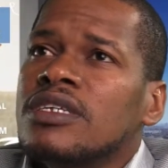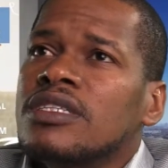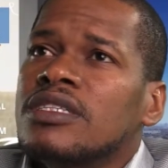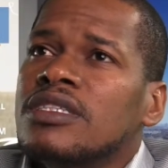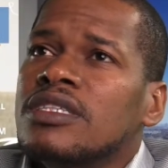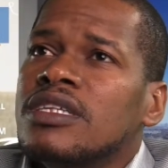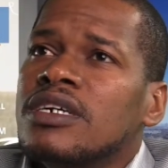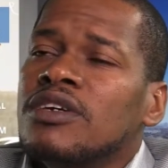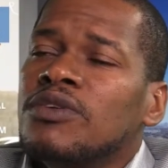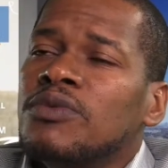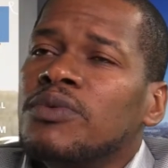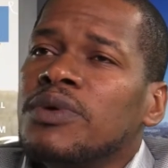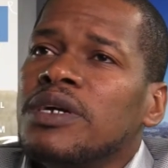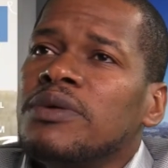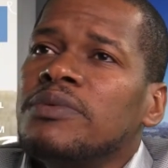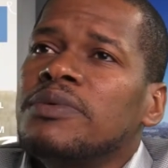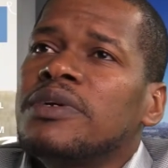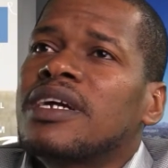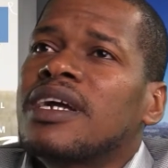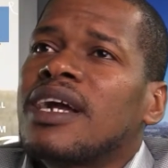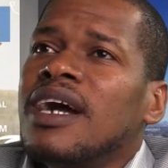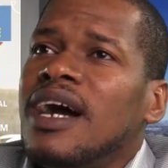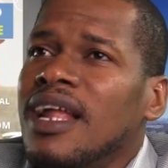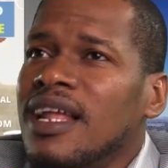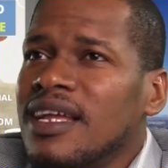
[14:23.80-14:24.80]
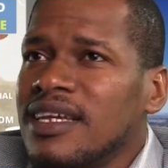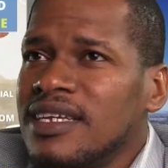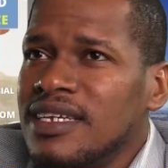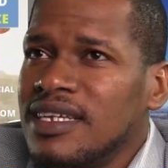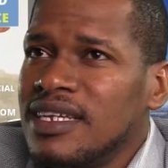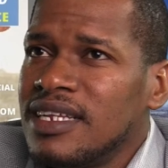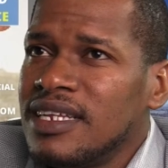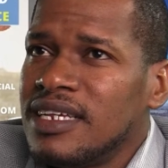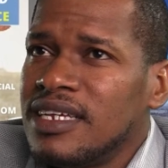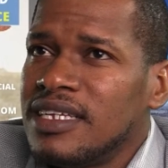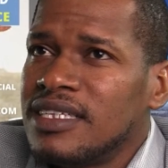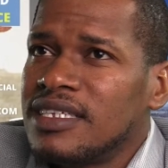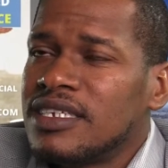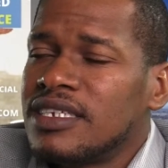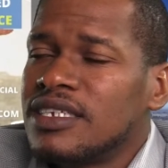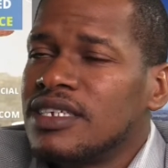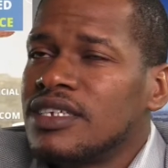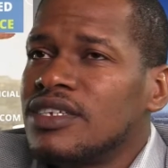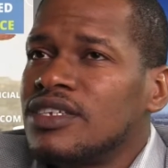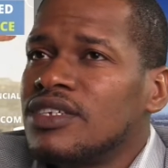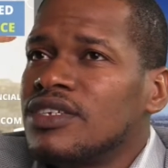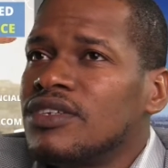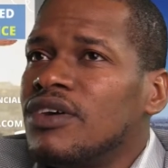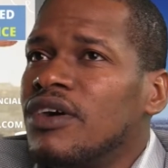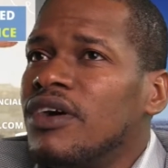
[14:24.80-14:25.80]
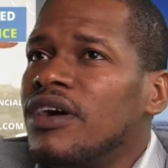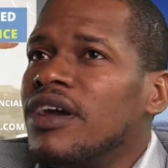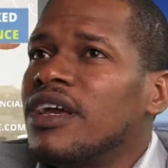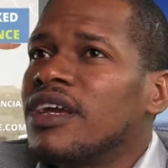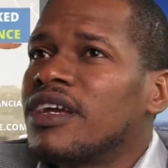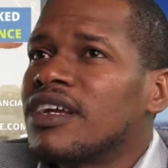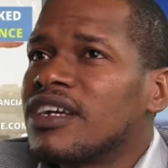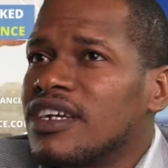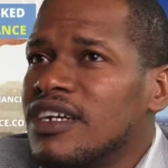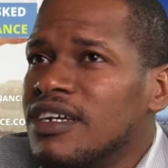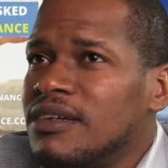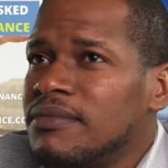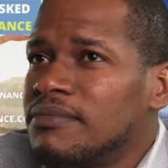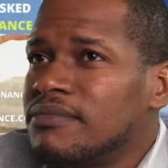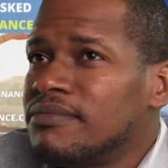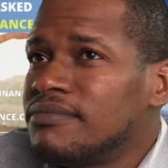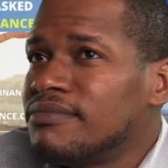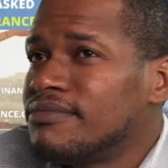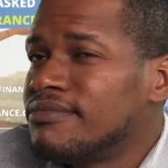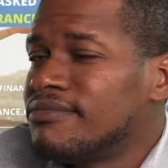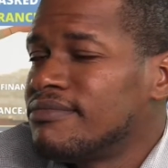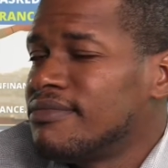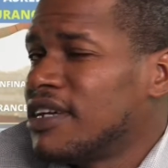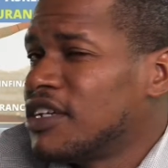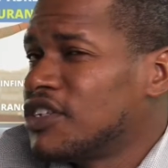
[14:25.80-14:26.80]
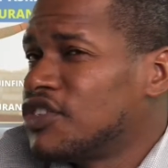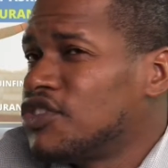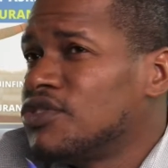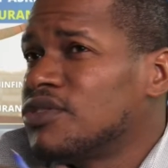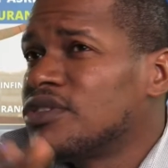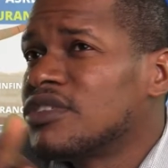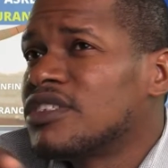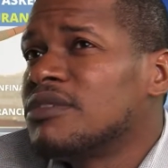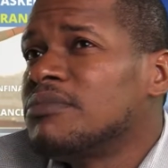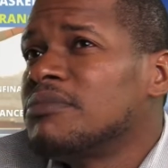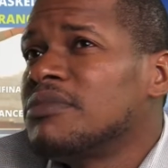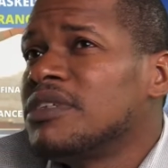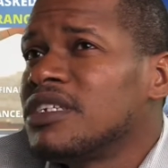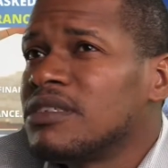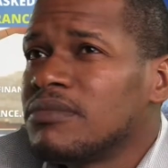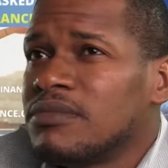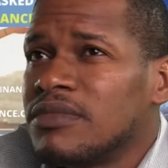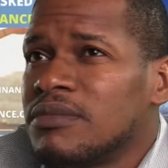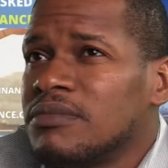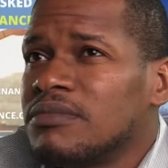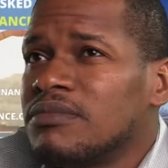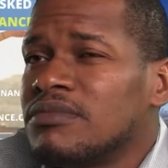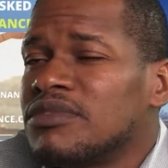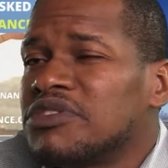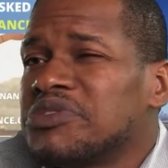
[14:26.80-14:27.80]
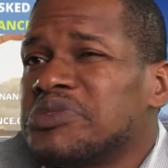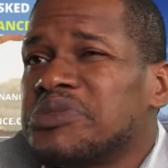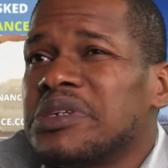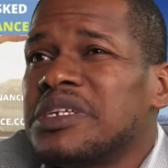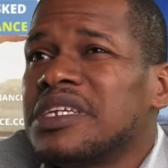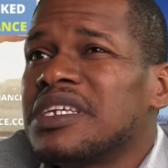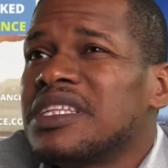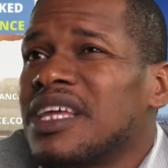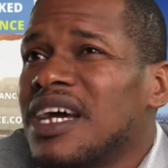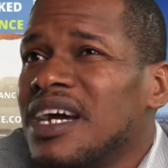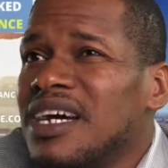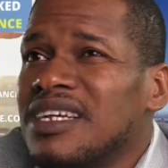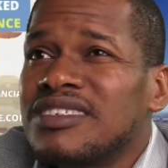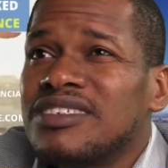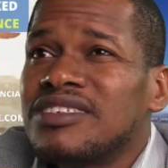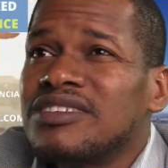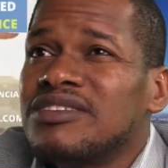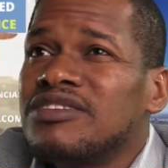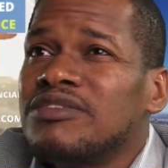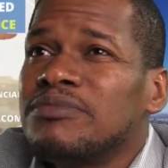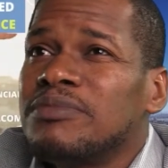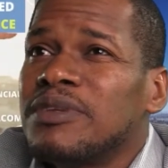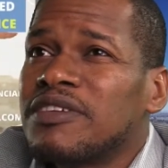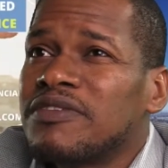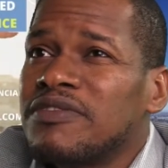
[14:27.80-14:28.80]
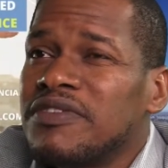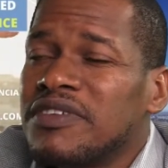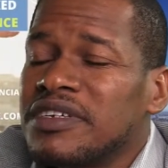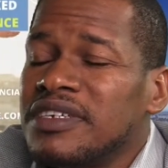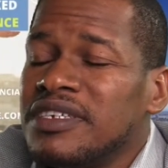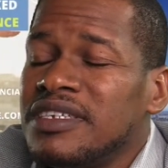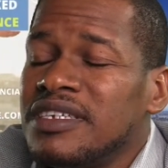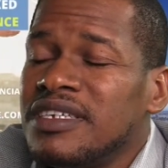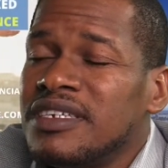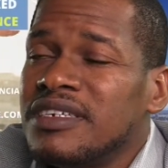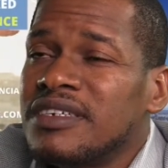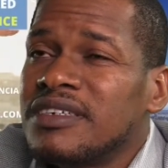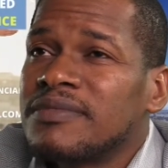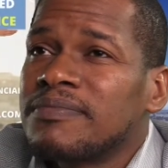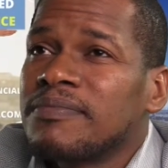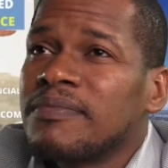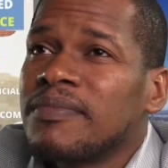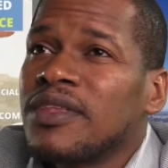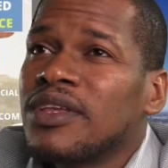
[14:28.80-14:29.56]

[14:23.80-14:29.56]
the way we calculate your income, let's use the minimum, $20,000 you make for the year.